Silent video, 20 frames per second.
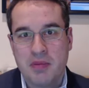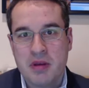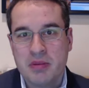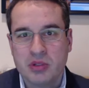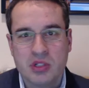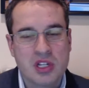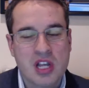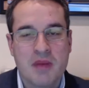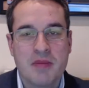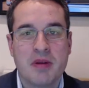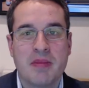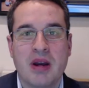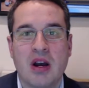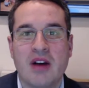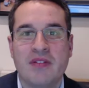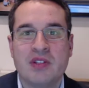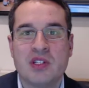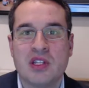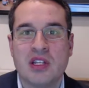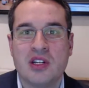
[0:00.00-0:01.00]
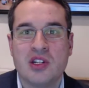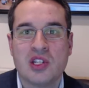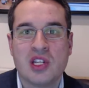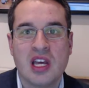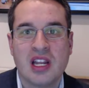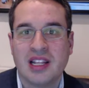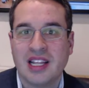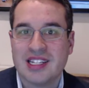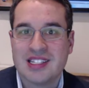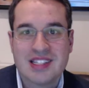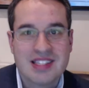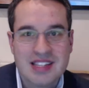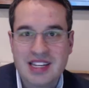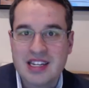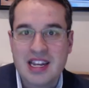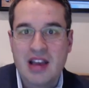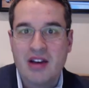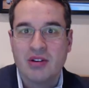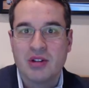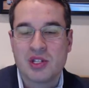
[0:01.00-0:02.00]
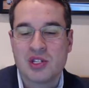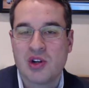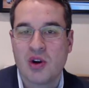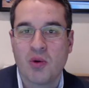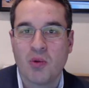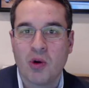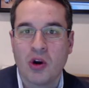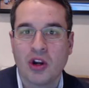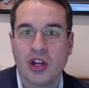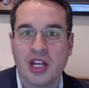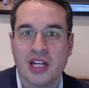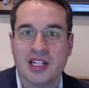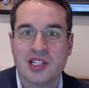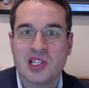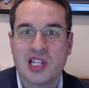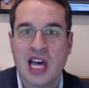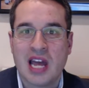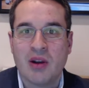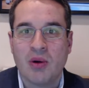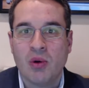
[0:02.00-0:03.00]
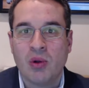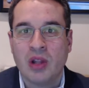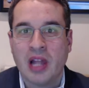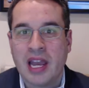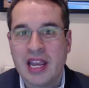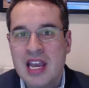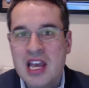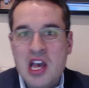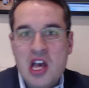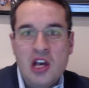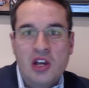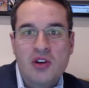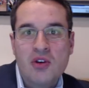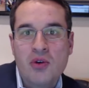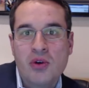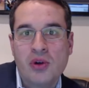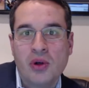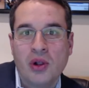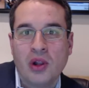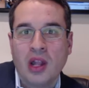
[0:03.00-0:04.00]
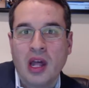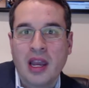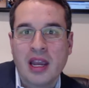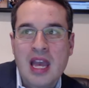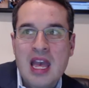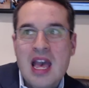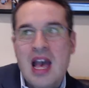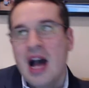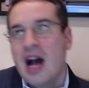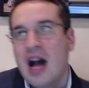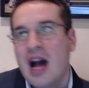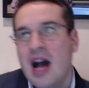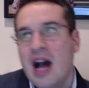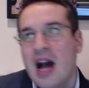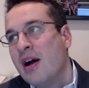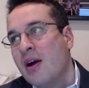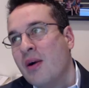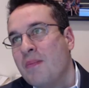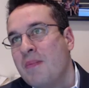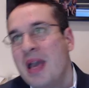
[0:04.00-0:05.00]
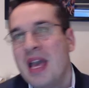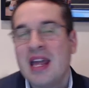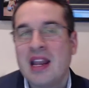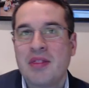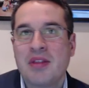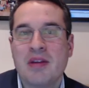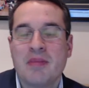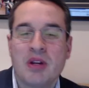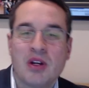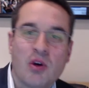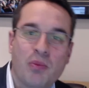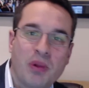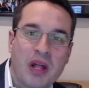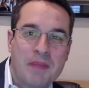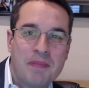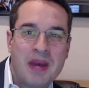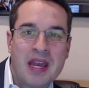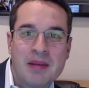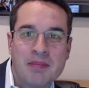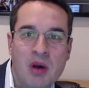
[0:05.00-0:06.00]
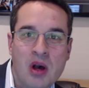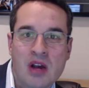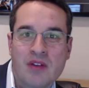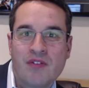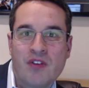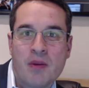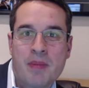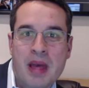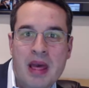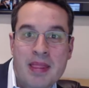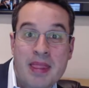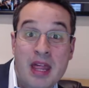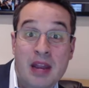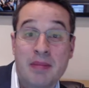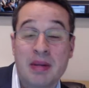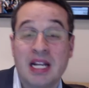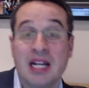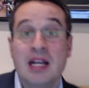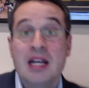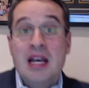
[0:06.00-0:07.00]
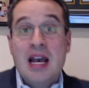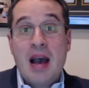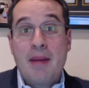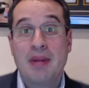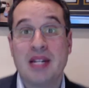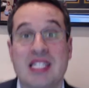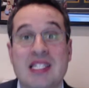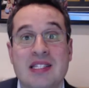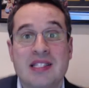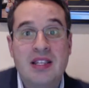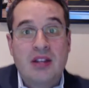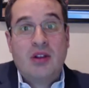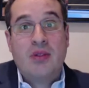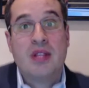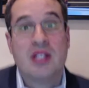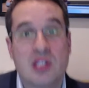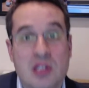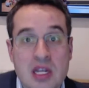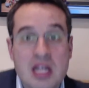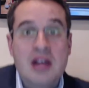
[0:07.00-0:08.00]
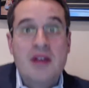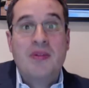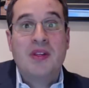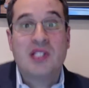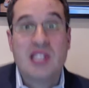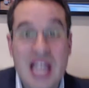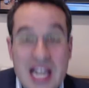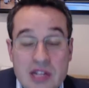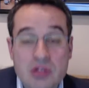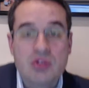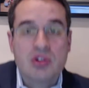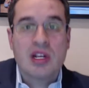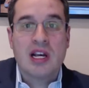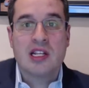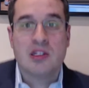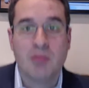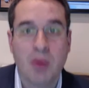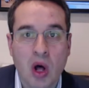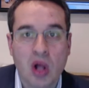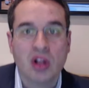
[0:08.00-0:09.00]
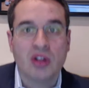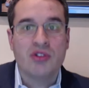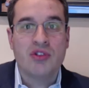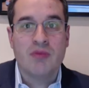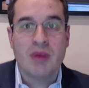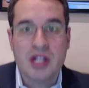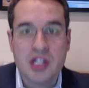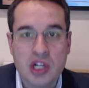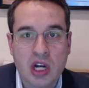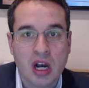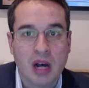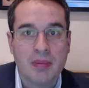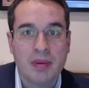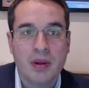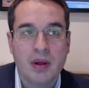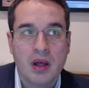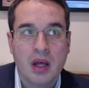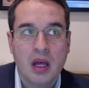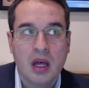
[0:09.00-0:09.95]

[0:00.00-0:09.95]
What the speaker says: People just come into my office and they just kind of like sit down and start working. It's that old like Google like, oh man, I think I'm gonna go play ping pong for a bit, and then I'm gonna sit on this exercise ball and do my job.